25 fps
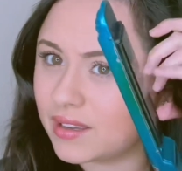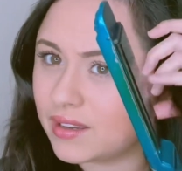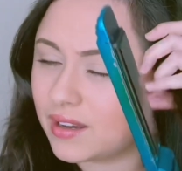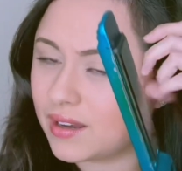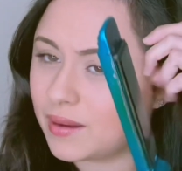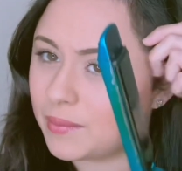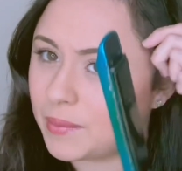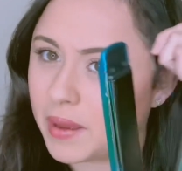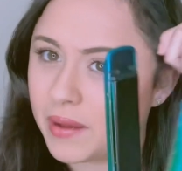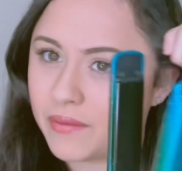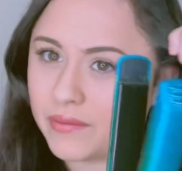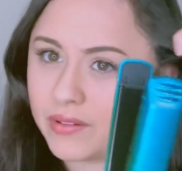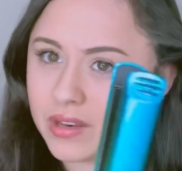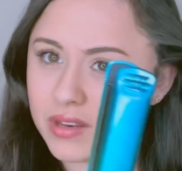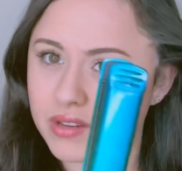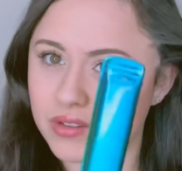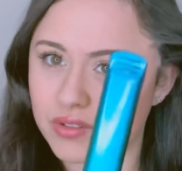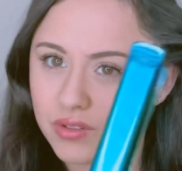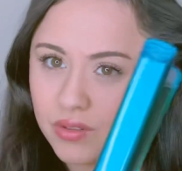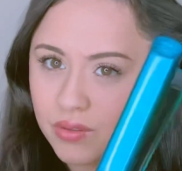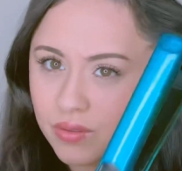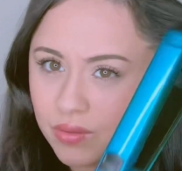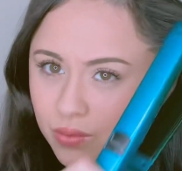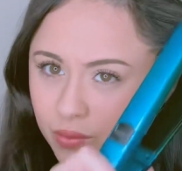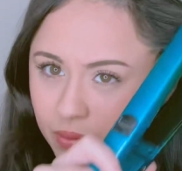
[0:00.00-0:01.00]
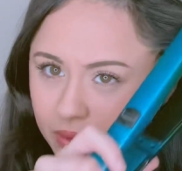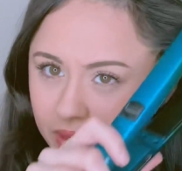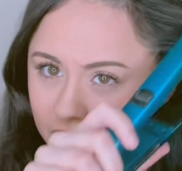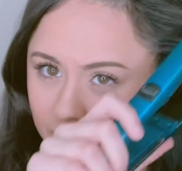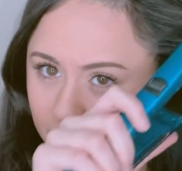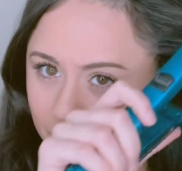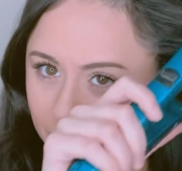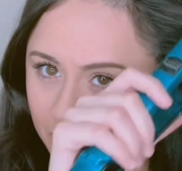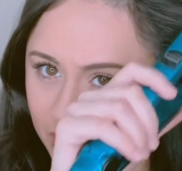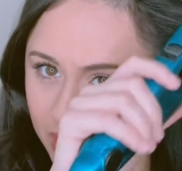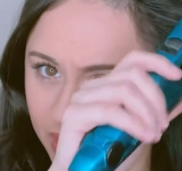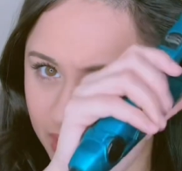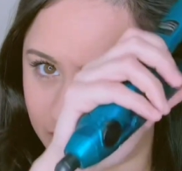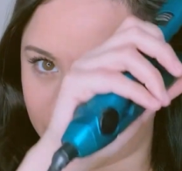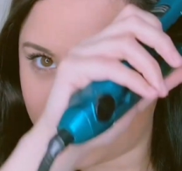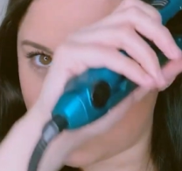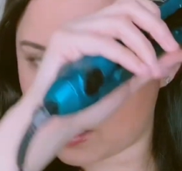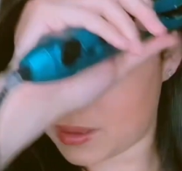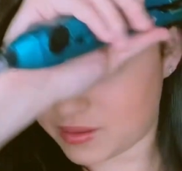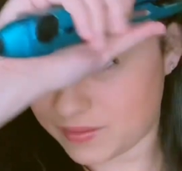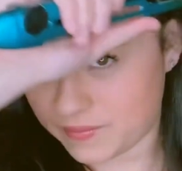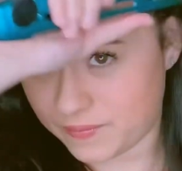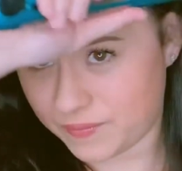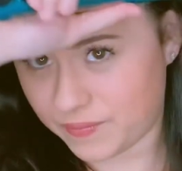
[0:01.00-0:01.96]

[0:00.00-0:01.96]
I'm having issues with my